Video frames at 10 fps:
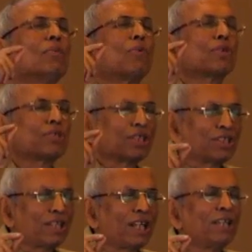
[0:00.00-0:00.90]
for
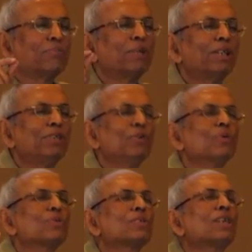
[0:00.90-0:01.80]
sustainable
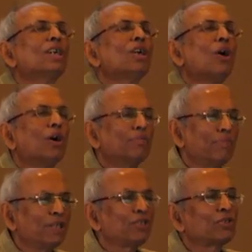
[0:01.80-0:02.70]
use on
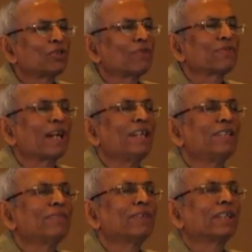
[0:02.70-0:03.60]
basis of
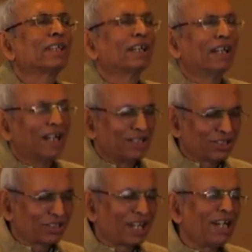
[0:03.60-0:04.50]
scientific
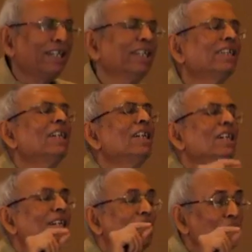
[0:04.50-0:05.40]
understanding
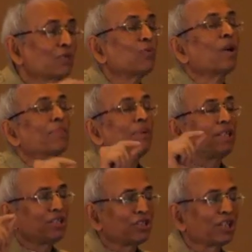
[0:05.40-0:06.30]
is what
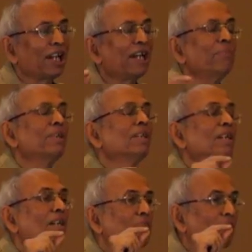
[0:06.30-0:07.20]
British claimed,
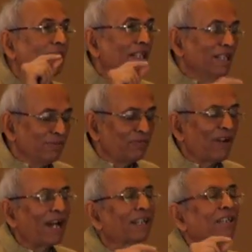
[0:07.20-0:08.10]
but in
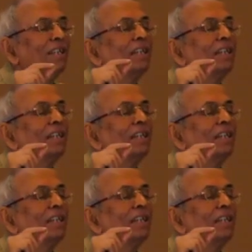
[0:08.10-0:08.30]
fact